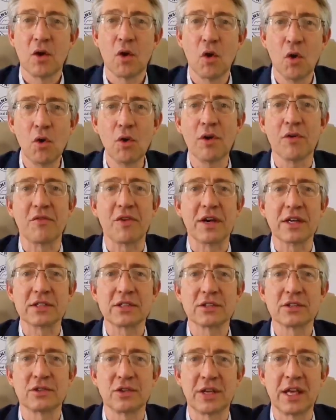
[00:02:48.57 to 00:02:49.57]
All of
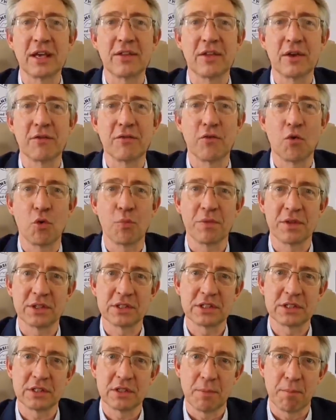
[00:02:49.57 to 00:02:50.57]
us together form
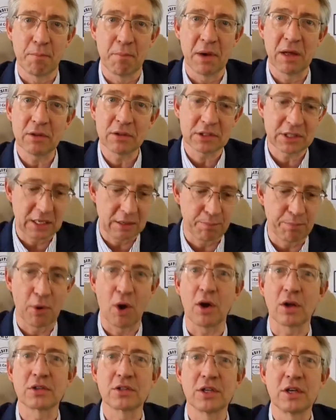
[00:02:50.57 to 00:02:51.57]
this melting
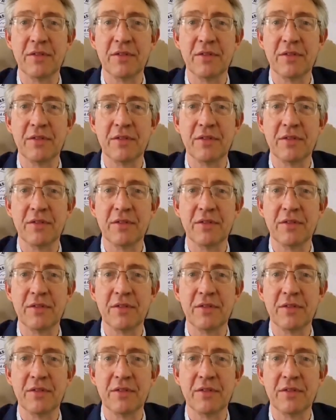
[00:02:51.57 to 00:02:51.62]
pot,